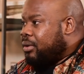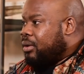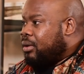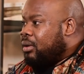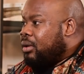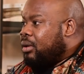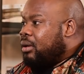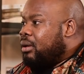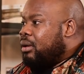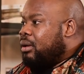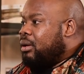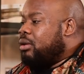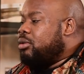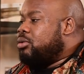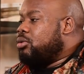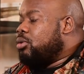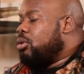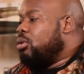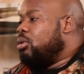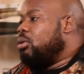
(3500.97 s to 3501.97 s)
Sure
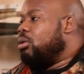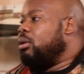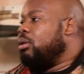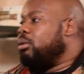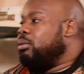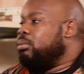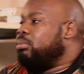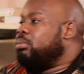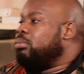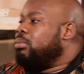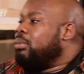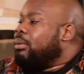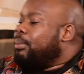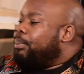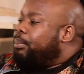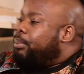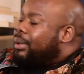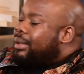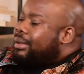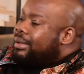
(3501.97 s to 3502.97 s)
so uh,
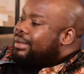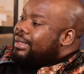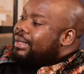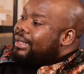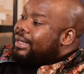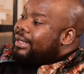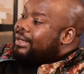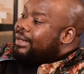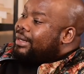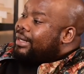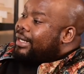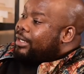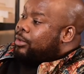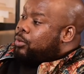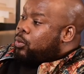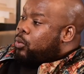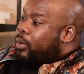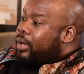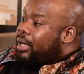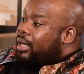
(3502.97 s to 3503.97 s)
building it
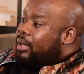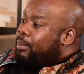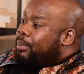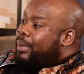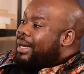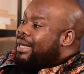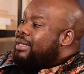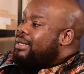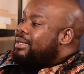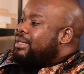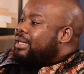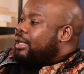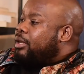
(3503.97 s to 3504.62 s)
that way by mm.